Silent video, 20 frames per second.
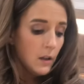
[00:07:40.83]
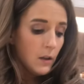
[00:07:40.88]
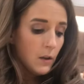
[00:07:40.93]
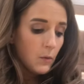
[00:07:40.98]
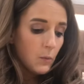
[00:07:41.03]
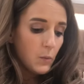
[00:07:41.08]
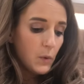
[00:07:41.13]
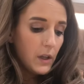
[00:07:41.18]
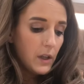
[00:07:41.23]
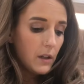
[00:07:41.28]

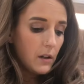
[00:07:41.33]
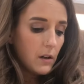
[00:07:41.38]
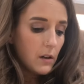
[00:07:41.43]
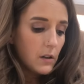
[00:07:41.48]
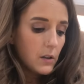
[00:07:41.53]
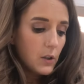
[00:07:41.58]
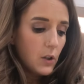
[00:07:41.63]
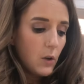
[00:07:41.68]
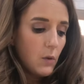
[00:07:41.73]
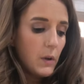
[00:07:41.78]
We
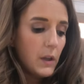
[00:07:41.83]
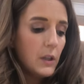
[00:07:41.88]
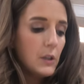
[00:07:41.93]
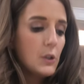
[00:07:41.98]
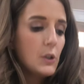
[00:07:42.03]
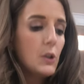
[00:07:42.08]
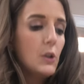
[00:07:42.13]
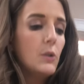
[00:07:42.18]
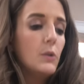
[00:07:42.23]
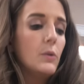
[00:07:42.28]
are going
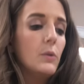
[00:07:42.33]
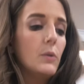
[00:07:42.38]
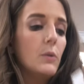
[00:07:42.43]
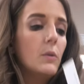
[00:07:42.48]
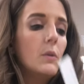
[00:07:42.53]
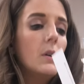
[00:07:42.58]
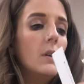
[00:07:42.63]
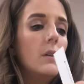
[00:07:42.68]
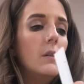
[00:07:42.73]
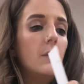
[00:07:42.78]

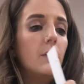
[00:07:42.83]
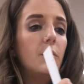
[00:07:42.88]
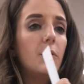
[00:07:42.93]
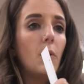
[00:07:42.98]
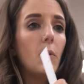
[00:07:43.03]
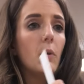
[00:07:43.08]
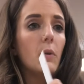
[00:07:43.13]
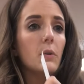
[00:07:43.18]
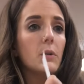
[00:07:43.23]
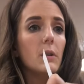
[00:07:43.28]
to
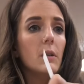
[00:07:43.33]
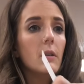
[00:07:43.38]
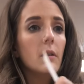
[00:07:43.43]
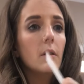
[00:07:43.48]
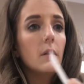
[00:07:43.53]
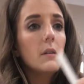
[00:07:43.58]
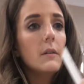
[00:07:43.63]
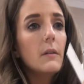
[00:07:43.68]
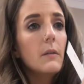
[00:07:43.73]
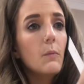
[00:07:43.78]
fold
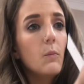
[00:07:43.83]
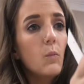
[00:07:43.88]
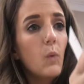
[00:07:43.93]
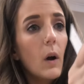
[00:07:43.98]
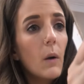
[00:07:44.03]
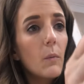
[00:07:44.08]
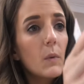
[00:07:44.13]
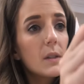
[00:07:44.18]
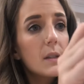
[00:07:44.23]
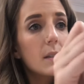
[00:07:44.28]

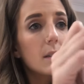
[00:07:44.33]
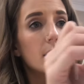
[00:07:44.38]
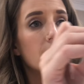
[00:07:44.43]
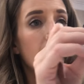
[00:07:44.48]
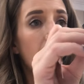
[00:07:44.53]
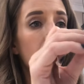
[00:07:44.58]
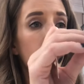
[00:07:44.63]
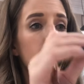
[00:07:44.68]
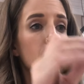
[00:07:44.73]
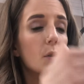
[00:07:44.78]
what was
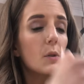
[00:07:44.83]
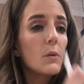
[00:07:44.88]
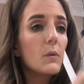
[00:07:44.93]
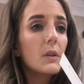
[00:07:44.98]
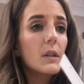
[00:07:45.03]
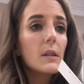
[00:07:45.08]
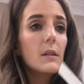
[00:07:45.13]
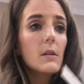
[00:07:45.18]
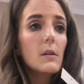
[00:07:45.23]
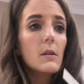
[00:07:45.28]
left. So
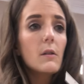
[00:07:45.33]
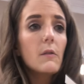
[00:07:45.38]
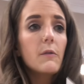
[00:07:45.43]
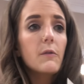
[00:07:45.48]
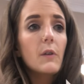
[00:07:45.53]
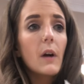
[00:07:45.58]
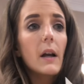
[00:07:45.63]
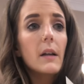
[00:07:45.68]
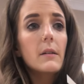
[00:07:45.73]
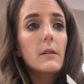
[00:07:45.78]
this is the
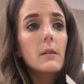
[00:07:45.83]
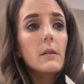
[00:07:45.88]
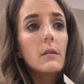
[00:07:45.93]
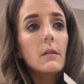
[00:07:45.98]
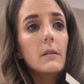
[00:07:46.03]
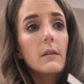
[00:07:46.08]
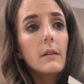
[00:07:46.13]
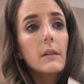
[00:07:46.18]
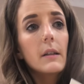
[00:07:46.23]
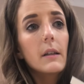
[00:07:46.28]
front.
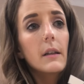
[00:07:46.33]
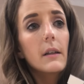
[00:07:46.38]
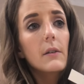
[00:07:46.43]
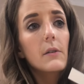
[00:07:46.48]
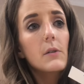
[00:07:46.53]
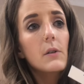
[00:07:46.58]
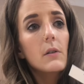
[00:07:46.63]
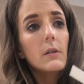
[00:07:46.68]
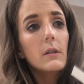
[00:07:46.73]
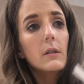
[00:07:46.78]

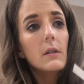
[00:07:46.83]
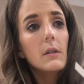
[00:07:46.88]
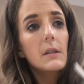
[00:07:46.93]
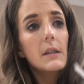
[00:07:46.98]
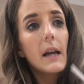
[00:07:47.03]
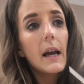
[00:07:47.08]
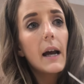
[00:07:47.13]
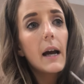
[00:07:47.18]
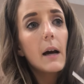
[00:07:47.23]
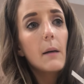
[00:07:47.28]
Here's our little
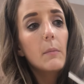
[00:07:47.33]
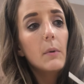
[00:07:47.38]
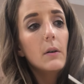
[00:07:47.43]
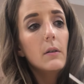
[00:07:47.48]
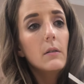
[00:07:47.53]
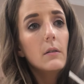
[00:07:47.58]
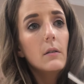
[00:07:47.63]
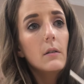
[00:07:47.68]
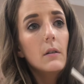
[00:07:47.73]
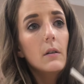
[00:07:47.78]
tab.
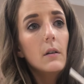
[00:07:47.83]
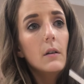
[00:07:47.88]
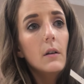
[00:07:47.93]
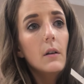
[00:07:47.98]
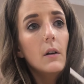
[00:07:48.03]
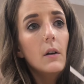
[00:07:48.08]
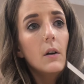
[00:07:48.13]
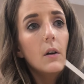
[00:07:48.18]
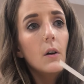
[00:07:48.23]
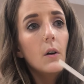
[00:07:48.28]

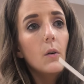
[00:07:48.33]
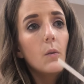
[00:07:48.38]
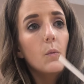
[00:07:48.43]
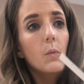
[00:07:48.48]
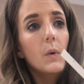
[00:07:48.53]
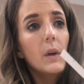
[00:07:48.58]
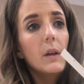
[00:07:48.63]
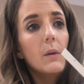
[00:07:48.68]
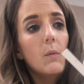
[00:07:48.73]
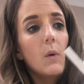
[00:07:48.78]

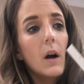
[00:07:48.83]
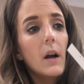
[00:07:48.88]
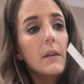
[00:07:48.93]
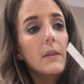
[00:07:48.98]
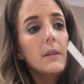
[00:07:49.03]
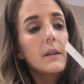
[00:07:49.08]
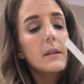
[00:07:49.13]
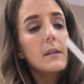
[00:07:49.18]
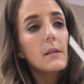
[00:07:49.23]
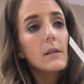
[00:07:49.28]
We
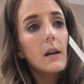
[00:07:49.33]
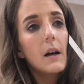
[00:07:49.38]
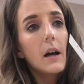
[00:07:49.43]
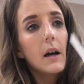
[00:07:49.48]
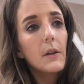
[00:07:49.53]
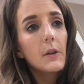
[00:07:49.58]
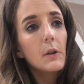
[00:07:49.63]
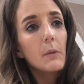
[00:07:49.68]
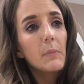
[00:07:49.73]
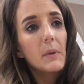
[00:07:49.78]
want this
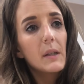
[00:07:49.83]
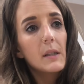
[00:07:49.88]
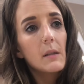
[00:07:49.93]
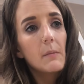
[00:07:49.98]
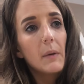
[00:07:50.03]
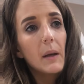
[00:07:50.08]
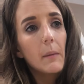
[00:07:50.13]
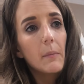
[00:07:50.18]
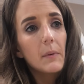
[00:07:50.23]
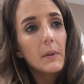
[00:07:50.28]
other piece of
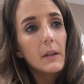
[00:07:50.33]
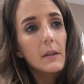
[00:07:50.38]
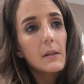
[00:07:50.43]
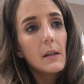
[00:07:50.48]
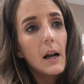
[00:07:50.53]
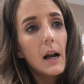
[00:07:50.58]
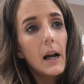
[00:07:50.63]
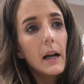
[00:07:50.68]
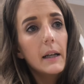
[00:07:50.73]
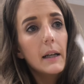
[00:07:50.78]
paper that's
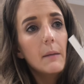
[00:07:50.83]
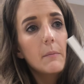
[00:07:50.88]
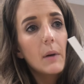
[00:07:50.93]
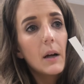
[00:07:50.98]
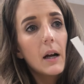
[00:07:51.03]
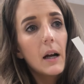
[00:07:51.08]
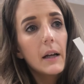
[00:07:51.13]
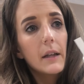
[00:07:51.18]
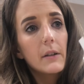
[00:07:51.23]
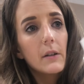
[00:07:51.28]
hiding
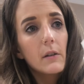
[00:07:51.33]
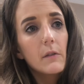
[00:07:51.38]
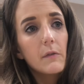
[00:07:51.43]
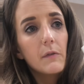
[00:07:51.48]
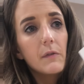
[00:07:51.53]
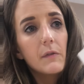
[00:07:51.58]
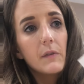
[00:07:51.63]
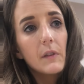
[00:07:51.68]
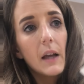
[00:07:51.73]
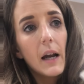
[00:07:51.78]
behind our
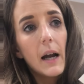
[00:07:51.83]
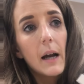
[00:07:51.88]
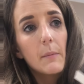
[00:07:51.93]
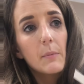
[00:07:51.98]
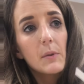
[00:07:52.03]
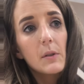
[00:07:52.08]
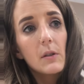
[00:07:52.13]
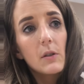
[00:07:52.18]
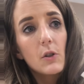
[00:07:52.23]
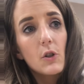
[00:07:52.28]

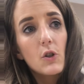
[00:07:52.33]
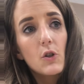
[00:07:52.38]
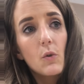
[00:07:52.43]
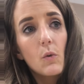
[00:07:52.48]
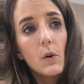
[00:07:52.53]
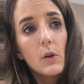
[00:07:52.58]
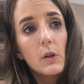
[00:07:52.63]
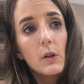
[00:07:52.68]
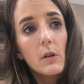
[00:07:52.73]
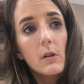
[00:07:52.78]
flaps, the
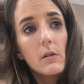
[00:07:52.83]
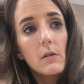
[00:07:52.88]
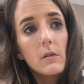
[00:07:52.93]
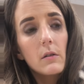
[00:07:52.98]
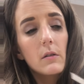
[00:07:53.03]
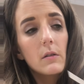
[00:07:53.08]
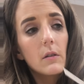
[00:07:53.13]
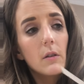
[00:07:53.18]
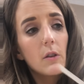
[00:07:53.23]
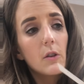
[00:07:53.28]
shorter,
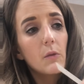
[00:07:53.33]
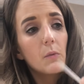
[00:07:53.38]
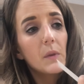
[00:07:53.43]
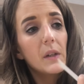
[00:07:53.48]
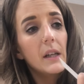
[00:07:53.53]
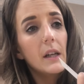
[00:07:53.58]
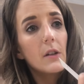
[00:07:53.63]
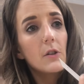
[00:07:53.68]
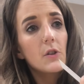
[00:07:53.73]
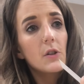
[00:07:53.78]
the
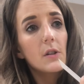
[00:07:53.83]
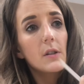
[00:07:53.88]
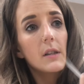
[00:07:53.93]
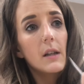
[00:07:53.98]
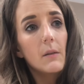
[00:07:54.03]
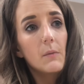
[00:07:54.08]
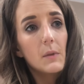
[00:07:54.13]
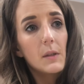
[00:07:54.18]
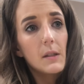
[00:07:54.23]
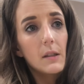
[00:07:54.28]
3 inches
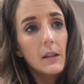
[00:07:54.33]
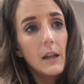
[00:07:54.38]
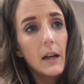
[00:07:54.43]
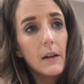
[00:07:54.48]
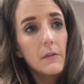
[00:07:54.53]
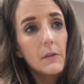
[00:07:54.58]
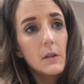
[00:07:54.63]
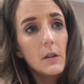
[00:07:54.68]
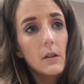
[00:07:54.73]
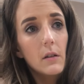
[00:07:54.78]
that was
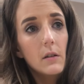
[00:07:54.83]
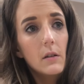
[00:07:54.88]
left